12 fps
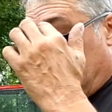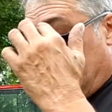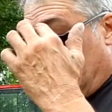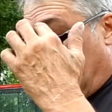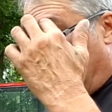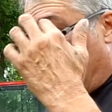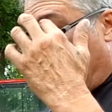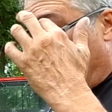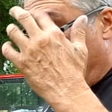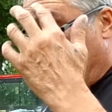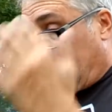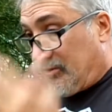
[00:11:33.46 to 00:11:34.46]
I'm not a
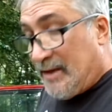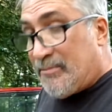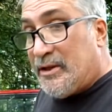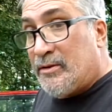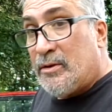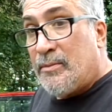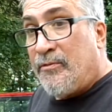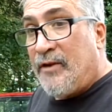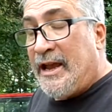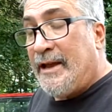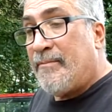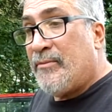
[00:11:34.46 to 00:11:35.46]
big assembly lube
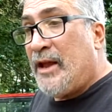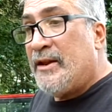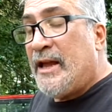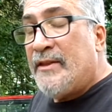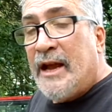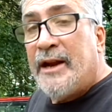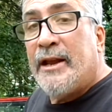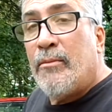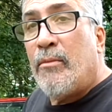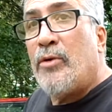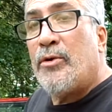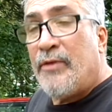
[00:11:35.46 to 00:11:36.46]
fan. Not in a
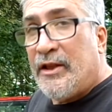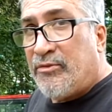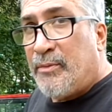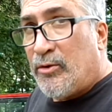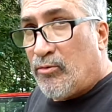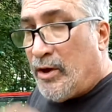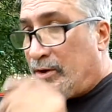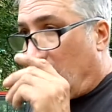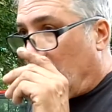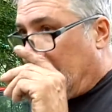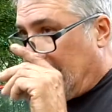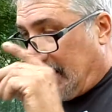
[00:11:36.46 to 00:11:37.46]
motor that's been run
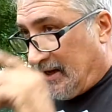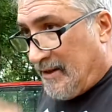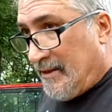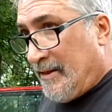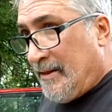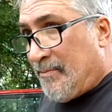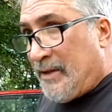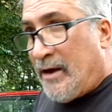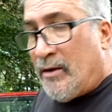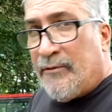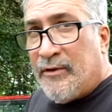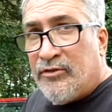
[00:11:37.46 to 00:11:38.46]
already. Now,
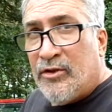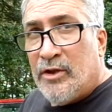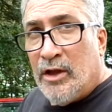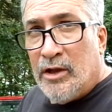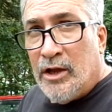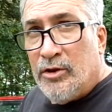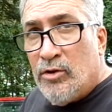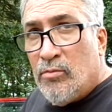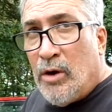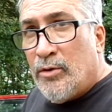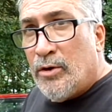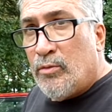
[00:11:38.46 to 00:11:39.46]
if it's a new
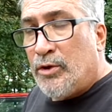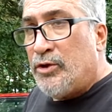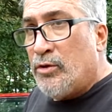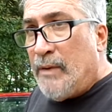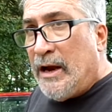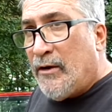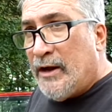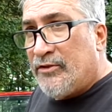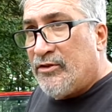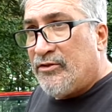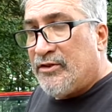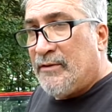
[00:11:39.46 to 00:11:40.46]
motor with new bearings
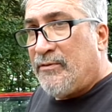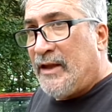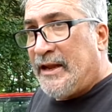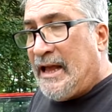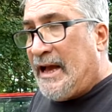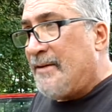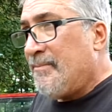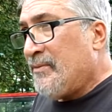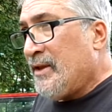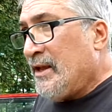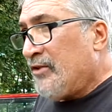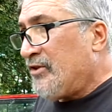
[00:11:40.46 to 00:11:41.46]
and stuff like that,
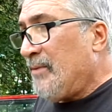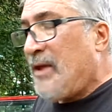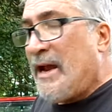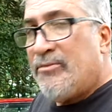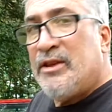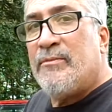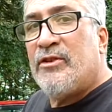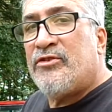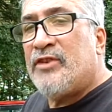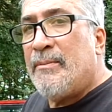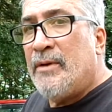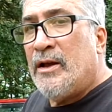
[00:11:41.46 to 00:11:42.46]
sometimes even
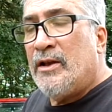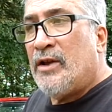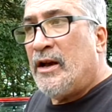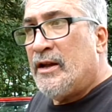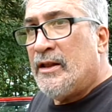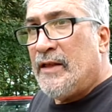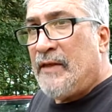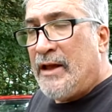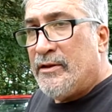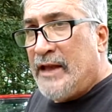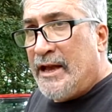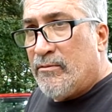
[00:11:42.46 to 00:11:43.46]

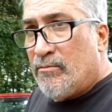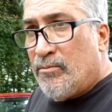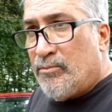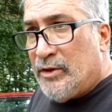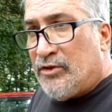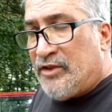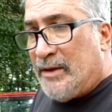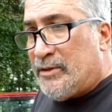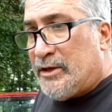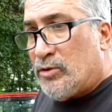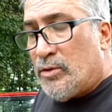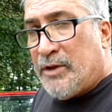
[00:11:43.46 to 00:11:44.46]
that assembly
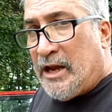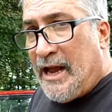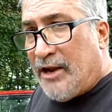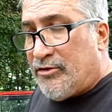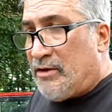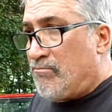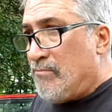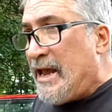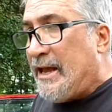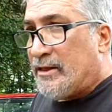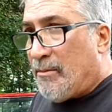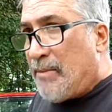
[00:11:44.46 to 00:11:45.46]
lube can actually make
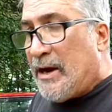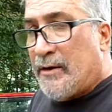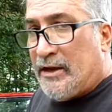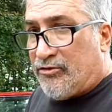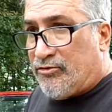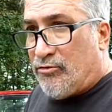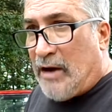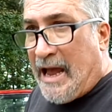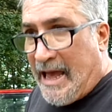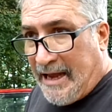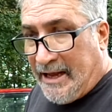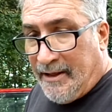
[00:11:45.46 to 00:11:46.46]
the bearings
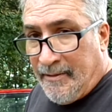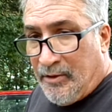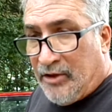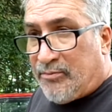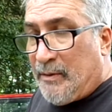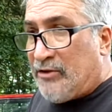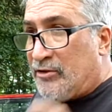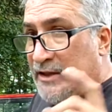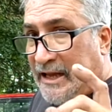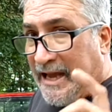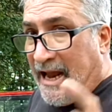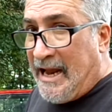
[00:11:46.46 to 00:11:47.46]
drag, especially
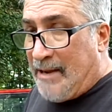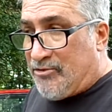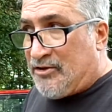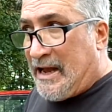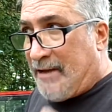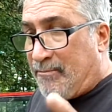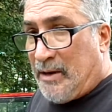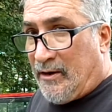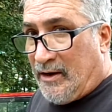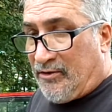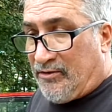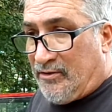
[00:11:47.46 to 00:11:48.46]
the camshaft bearings.